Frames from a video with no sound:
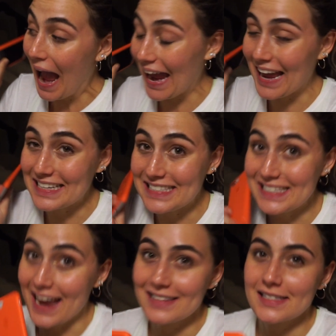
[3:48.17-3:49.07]
I had
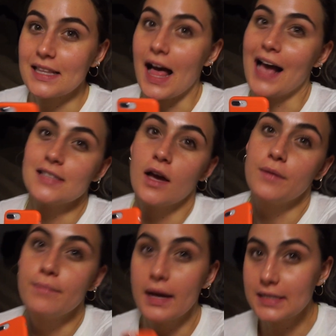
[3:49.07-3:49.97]
dance class
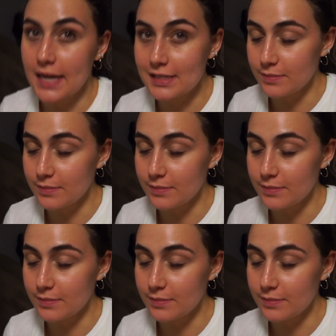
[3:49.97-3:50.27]
on Mondays.